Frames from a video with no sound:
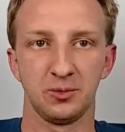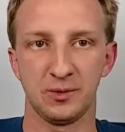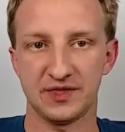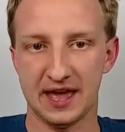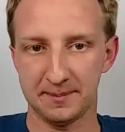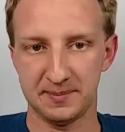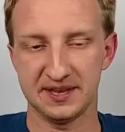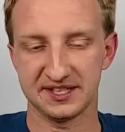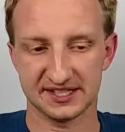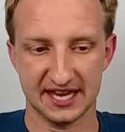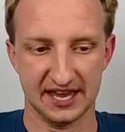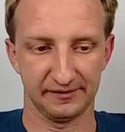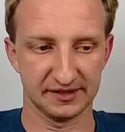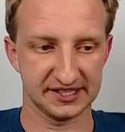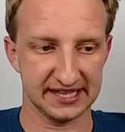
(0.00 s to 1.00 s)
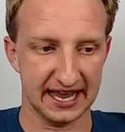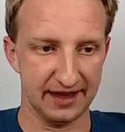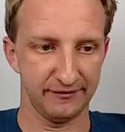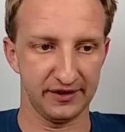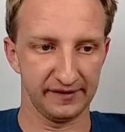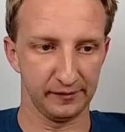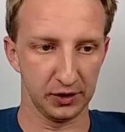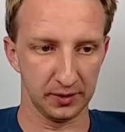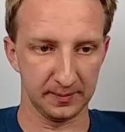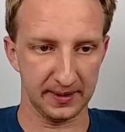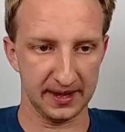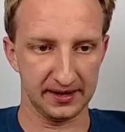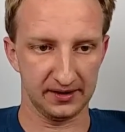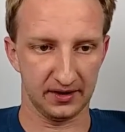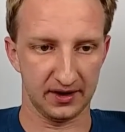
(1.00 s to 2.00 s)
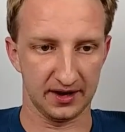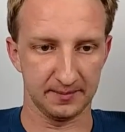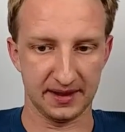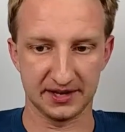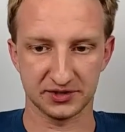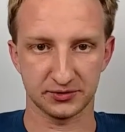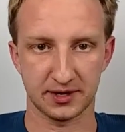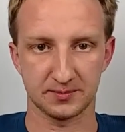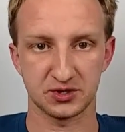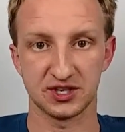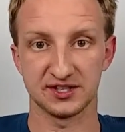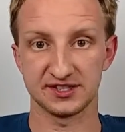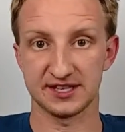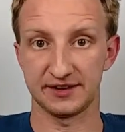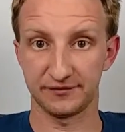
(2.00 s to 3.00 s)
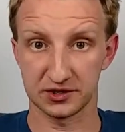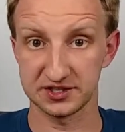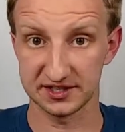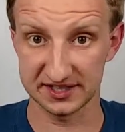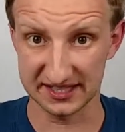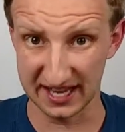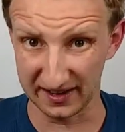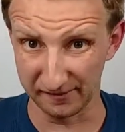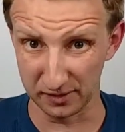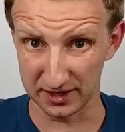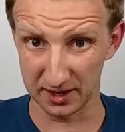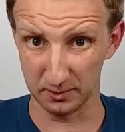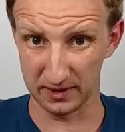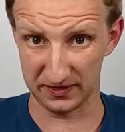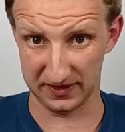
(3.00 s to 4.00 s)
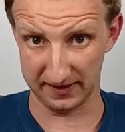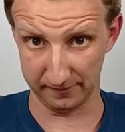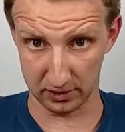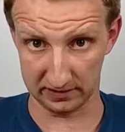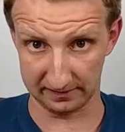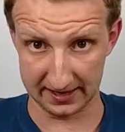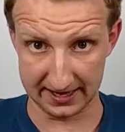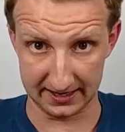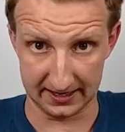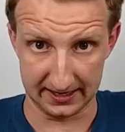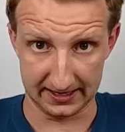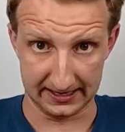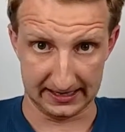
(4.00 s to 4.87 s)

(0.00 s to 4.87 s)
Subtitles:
with that being said, let's dive in a little bit on meta descriptions. And first, let's take a look at what they look like.